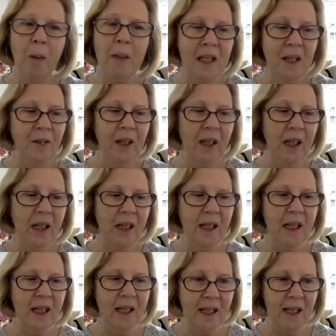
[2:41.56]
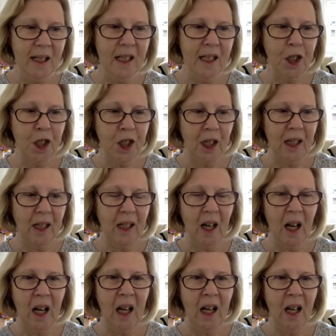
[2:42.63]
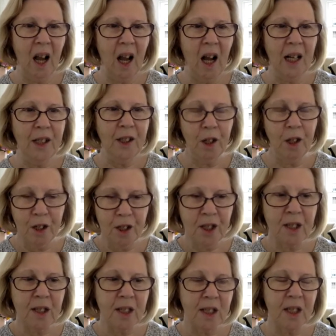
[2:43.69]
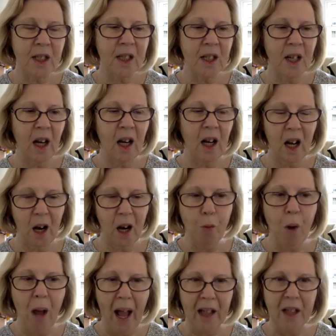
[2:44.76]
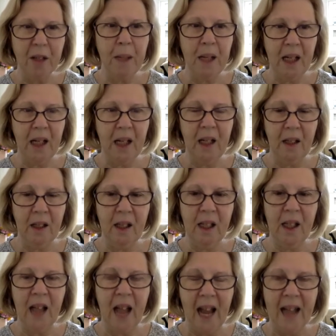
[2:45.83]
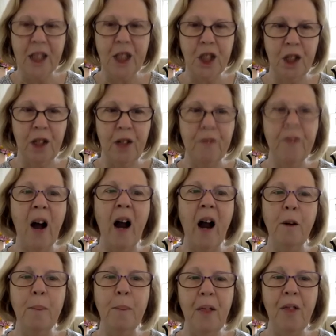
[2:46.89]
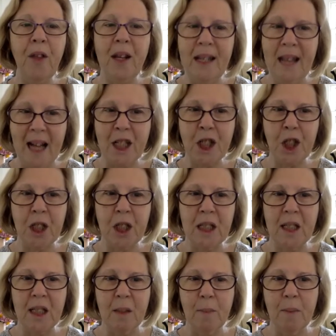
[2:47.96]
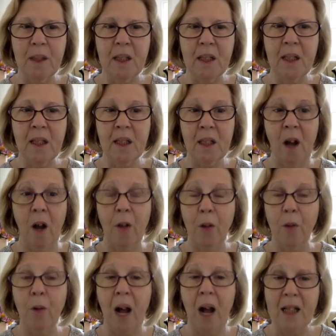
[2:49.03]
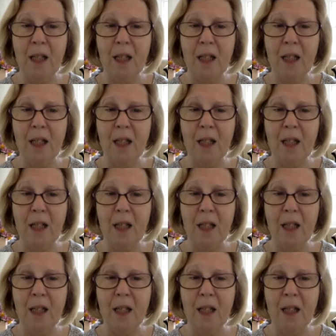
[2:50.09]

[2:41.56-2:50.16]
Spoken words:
living in Indonesia, I noticed around me in the Asian environment that nationalism is on the rise